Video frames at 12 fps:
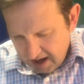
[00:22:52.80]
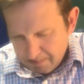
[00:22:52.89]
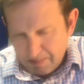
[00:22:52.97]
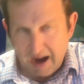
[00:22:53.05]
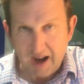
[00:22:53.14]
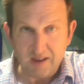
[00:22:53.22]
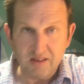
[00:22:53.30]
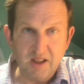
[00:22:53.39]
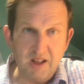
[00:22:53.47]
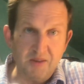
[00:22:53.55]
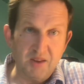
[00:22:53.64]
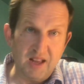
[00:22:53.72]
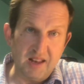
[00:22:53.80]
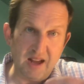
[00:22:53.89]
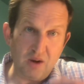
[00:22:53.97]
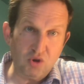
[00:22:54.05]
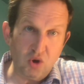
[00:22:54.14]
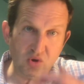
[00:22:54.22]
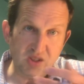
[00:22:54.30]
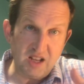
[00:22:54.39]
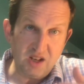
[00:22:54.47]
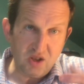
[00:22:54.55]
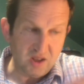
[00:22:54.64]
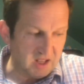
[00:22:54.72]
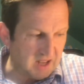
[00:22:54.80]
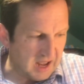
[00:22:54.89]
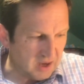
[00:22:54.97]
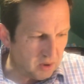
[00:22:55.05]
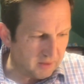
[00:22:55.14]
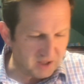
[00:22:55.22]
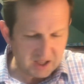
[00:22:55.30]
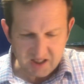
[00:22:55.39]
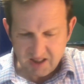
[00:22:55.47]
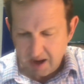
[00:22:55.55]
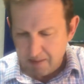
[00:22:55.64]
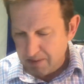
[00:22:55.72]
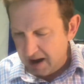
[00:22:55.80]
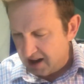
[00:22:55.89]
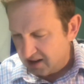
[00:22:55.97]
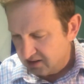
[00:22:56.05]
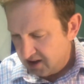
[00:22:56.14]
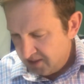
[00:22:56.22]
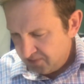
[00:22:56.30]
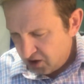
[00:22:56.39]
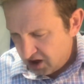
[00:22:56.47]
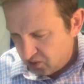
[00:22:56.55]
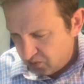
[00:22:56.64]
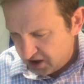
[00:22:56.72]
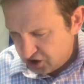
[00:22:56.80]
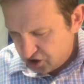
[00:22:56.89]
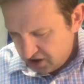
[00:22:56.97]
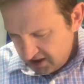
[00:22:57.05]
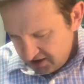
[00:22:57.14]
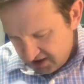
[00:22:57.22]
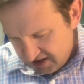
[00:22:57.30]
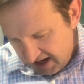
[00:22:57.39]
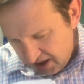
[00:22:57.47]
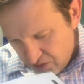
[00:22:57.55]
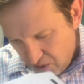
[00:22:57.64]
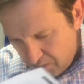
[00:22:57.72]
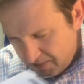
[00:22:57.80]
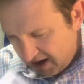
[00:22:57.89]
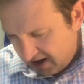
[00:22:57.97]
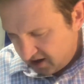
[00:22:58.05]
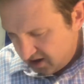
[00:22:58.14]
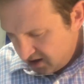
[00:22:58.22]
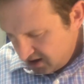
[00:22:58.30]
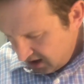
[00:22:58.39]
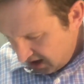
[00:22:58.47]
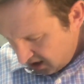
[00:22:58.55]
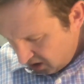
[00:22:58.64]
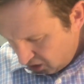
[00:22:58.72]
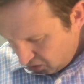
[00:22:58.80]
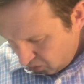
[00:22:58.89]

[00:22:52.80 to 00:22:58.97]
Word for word: habal. and now goes into the category of like steabal, in which does not grow by uh, all